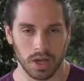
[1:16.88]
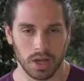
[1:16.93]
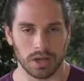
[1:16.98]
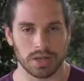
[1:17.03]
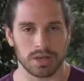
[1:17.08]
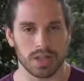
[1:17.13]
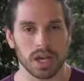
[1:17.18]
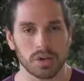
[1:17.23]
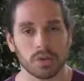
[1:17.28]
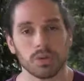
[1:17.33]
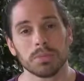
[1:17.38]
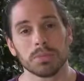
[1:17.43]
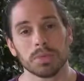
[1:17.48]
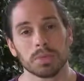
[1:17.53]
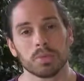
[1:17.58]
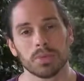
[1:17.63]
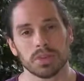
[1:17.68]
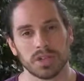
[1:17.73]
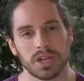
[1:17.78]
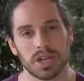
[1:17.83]
And that
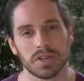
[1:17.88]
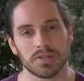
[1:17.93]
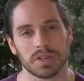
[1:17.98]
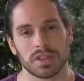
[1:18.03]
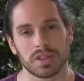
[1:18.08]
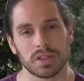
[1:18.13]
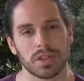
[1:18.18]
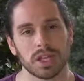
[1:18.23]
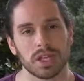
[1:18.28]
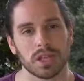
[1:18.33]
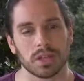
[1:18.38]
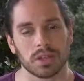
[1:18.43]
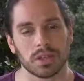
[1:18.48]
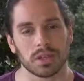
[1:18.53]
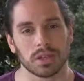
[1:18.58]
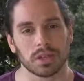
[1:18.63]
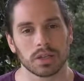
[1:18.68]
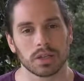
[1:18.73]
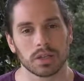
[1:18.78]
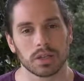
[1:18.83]
woman would never
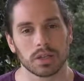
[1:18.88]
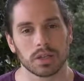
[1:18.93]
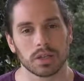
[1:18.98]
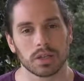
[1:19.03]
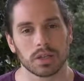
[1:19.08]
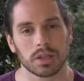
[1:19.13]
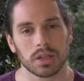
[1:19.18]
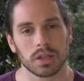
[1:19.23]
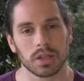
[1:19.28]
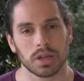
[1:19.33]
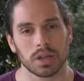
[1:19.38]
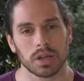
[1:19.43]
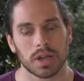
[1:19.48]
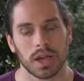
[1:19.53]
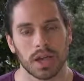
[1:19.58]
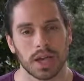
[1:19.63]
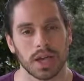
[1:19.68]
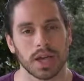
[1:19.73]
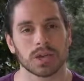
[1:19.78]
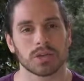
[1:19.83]
think,
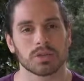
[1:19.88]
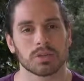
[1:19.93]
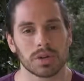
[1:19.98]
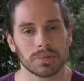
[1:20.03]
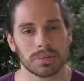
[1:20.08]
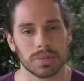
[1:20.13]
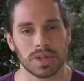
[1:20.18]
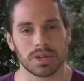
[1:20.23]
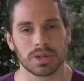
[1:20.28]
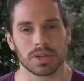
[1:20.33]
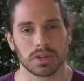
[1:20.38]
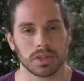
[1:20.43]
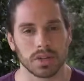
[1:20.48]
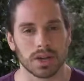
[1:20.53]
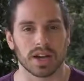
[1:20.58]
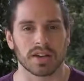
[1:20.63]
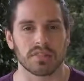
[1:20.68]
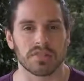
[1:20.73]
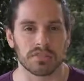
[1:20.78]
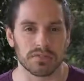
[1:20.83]
how do I make a
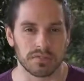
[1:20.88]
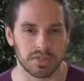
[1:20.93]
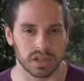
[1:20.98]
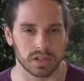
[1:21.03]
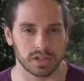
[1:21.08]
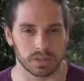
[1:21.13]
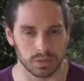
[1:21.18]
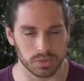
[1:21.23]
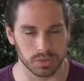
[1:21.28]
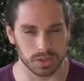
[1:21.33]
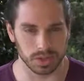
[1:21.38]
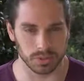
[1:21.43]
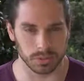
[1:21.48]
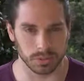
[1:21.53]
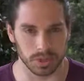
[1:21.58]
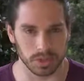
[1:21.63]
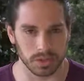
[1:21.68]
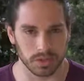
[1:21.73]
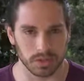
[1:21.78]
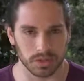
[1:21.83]
guy fear losing
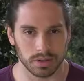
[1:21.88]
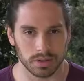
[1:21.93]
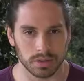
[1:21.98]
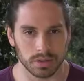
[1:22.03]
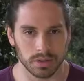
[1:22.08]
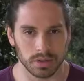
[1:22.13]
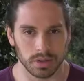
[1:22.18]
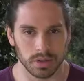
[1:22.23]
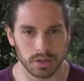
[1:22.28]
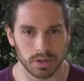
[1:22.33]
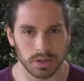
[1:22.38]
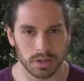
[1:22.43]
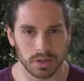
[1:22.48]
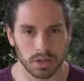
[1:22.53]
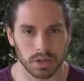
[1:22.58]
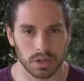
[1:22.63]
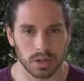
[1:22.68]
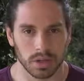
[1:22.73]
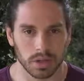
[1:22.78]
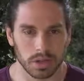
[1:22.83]
me?
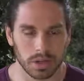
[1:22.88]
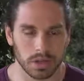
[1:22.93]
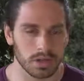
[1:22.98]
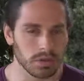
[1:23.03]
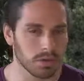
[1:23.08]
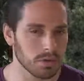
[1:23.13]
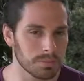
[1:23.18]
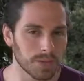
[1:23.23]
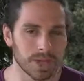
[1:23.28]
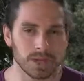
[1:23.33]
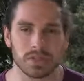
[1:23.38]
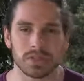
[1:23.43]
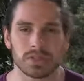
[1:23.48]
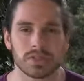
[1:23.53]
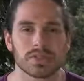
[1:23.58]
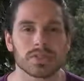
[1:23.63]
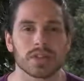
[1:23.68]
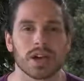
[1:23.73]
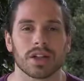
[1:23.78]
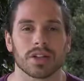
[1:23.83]
Can you imagine
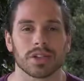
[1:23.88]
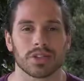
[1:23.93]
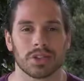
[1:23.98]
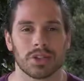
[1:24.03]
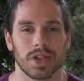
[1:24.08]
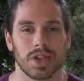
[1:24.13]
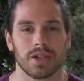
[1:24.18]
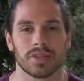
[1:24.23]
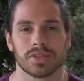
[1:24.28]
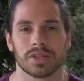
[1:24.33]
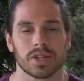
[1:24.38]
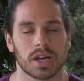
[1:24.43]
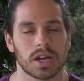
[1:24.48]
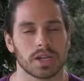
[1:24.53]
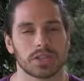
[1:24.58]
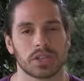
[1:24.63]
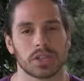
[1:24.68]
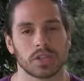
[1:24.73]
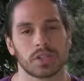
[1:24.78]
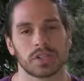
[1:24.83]
Scarlett Johansson
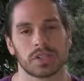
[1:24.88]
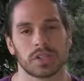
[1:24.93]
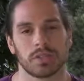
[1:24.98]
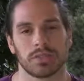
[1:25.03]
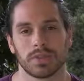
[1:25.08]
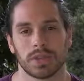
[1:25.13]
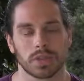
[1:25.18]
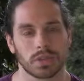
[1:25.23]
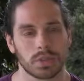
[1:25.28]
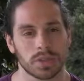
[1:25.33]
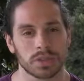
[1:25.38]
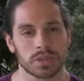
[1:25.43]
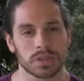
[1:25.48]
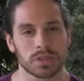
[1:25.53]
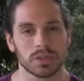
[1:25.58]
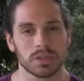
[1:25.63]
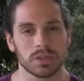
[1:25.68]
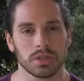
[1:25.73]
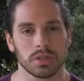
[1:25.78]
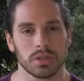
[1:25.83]
asking herself that
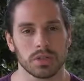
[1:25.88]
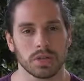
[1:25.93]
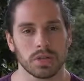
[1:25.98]
question?